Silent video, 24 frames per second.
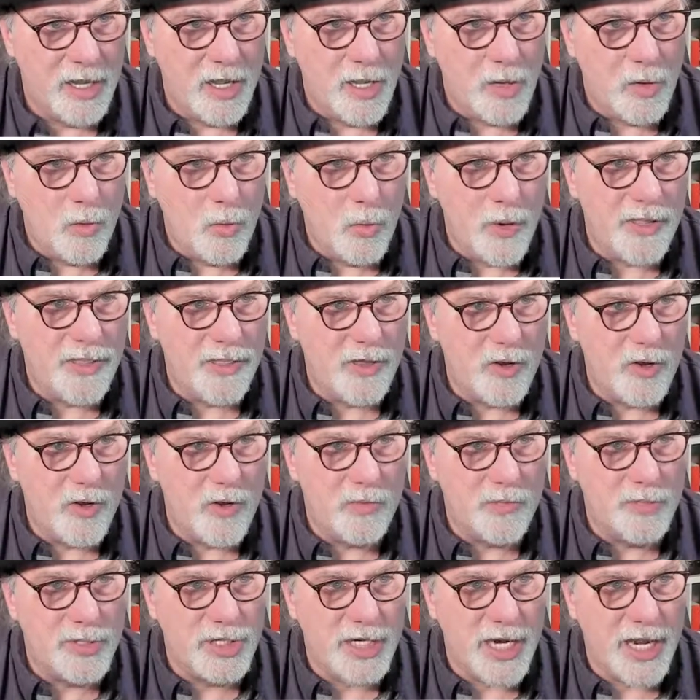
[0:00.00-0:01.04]
with
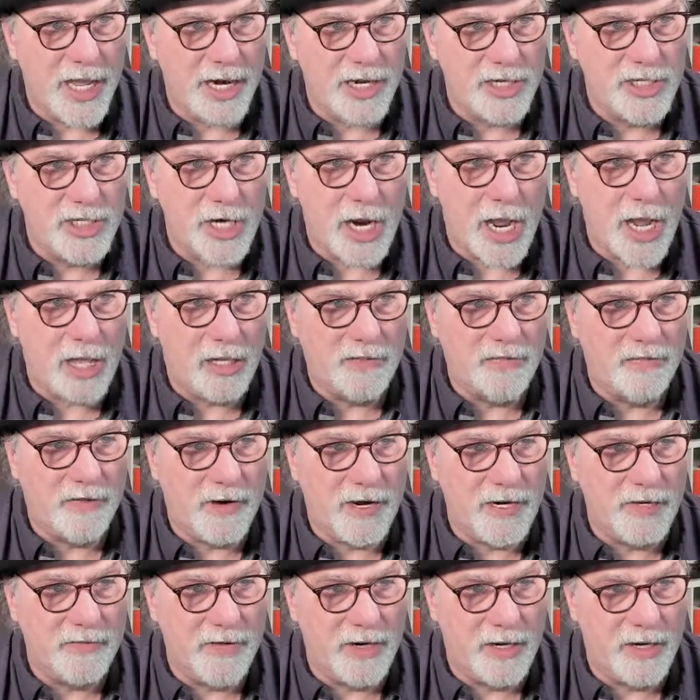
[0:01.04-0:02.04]
whom she had a child, Frank